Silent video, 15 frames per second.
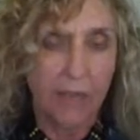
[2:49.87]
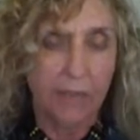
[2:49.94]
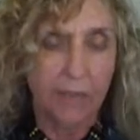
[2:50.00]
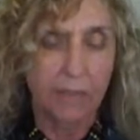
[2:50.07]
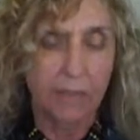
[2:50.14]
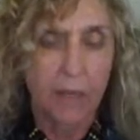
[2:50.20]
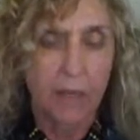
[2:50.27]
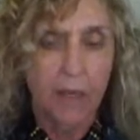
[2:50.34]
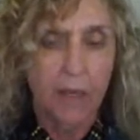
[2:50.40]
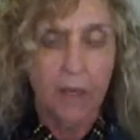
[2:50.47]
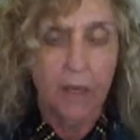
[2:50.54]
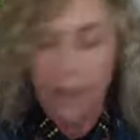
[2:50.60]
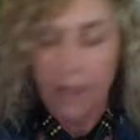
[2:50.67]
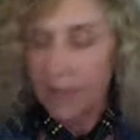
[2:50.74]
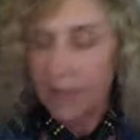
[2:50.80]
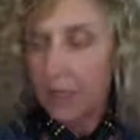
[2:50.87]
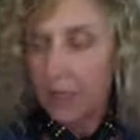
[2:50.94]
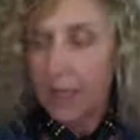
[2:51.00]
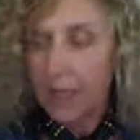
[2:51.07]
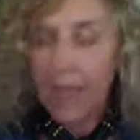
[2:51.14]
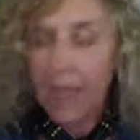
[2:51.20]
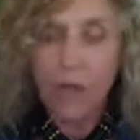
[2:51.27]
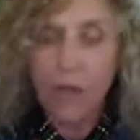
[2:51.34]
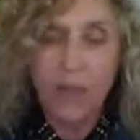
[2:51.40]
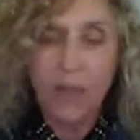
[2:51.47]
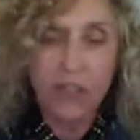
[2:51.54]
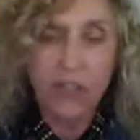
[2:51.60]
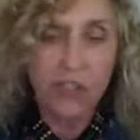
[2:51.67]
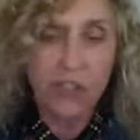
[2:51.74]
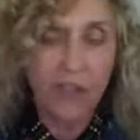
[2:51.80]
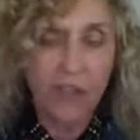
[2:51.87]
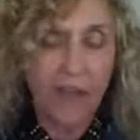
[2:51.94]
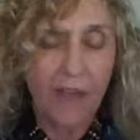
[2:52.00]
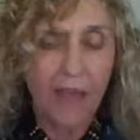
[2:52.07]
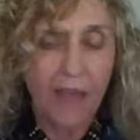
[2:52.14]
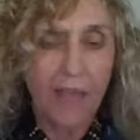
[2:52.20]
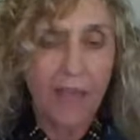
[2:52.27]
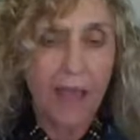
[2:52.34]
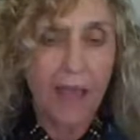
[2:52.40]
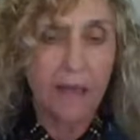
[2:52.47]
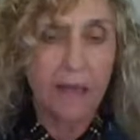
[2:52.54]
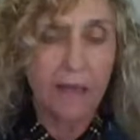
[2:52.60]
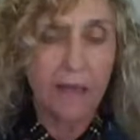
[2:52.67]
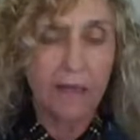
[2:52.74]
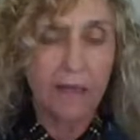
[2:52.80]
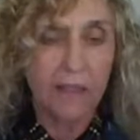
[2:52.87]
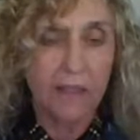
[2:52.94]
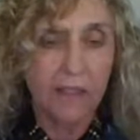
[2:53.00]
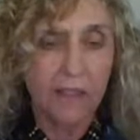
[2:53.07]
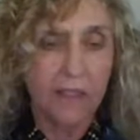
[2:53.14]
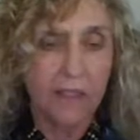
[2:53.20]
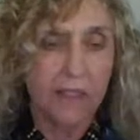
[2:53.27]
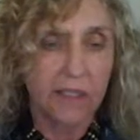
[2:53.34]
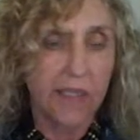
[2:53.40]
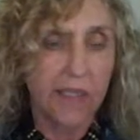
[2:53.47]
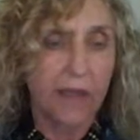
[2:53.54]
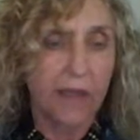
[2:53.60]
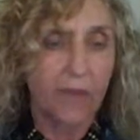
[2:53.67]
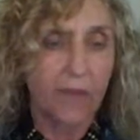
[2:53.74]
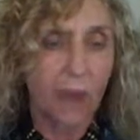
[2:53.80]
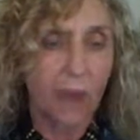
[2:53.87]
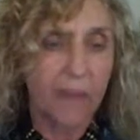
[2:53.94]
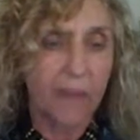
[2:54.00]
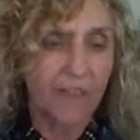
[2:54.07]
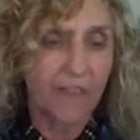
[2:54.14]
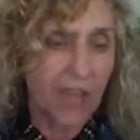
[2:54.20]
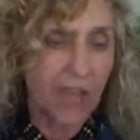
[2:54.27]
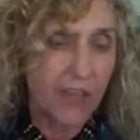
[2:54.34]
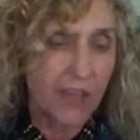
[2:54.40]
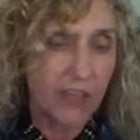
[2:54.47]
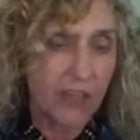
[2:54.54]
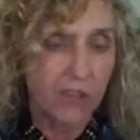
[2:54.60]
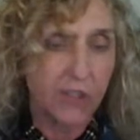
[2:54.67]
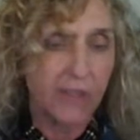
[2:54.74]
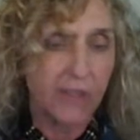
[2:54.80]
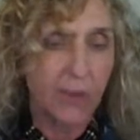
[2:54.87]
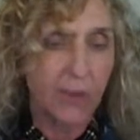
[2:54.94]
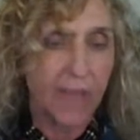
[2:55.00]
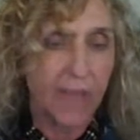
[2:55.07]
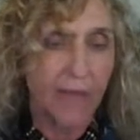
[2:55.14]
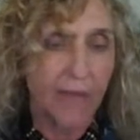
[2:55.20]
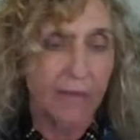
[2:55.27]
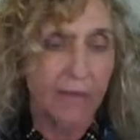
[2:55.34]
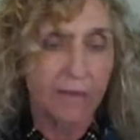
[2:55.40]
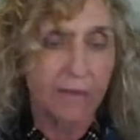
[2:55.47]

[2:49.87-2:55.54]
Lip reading: And anyway, she survived that, and needless to say, the ramifications from that